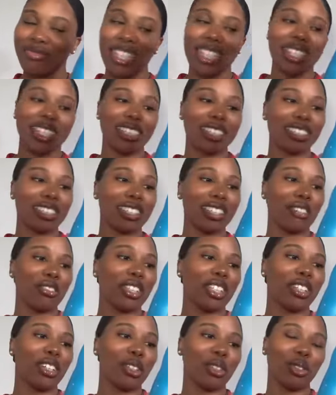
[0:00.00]
This is
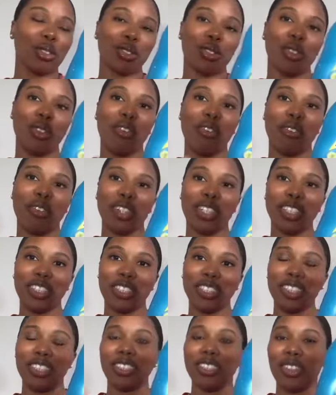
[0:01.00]
definitely a go-to for your
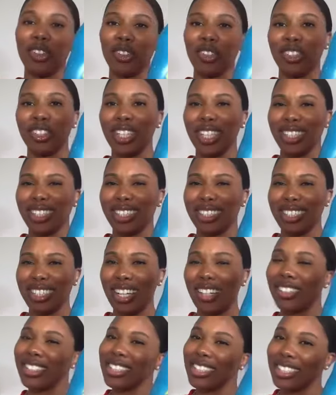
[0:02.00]
sheets, so check this
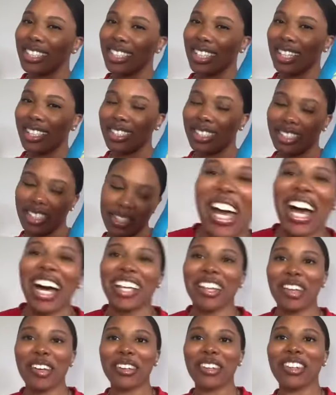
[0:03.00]
out. It's a 10 out of 10.
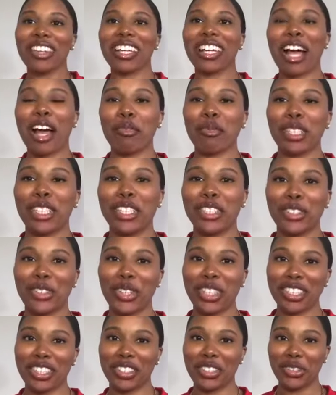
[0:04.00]
Another thing I've been
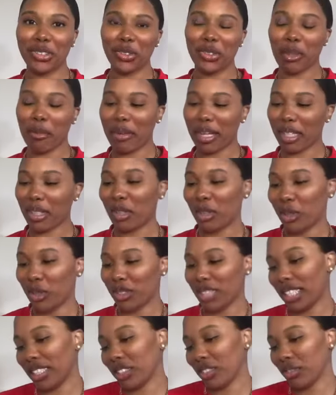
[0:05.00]
enjoying to use on my clothes
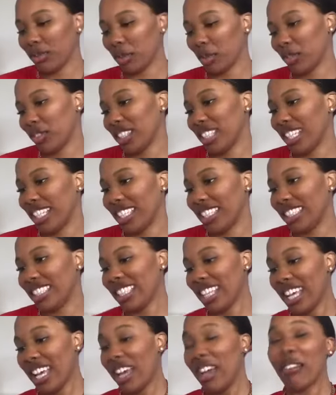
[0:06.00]
and to remove stains
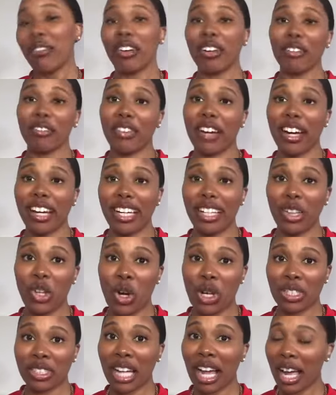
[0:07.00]
for a very
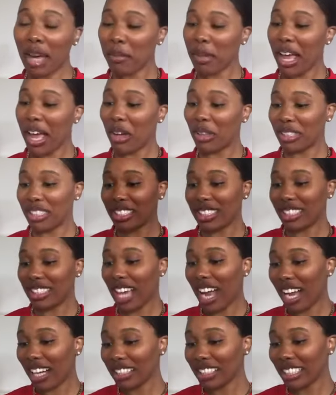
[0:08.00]
long time now is this
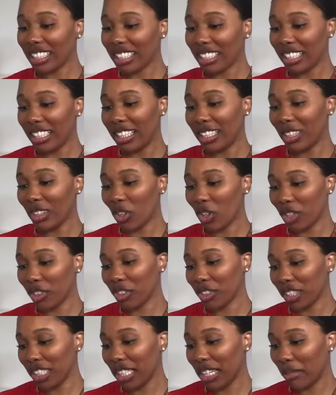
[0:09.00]
OxiClean
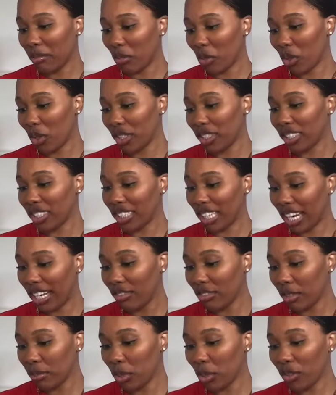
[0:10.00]
Laundry and More
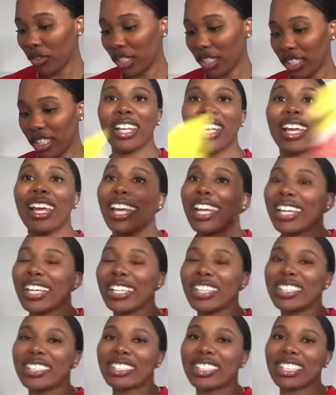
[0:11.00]
Stain Remover. Yeah,
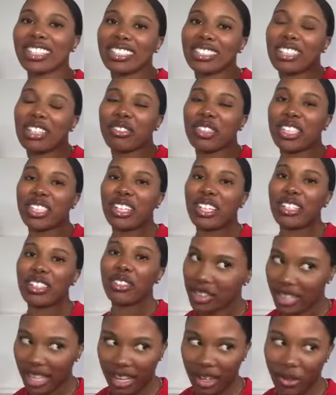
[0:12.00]
this thing is definitely color
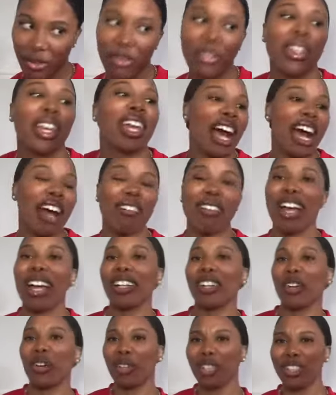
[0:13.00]
safe. I've had
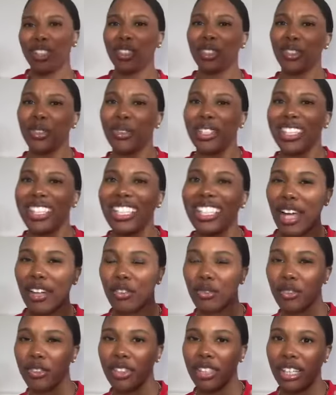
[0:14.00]
no issues with it. I
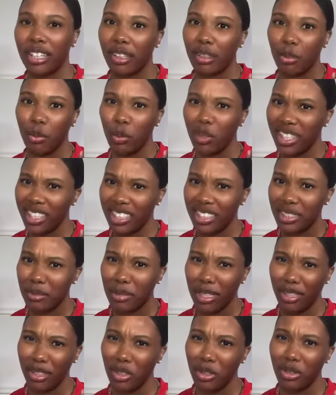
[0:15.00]
don't feel like it weakens
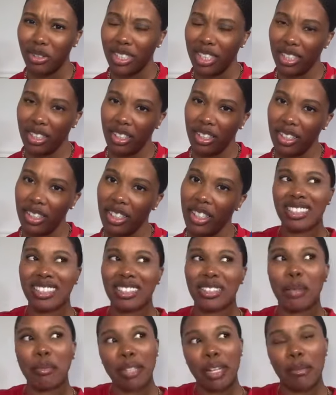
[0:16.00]
my clothes either.
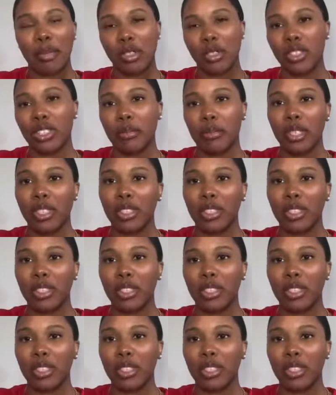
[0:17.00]
Some chemicals could be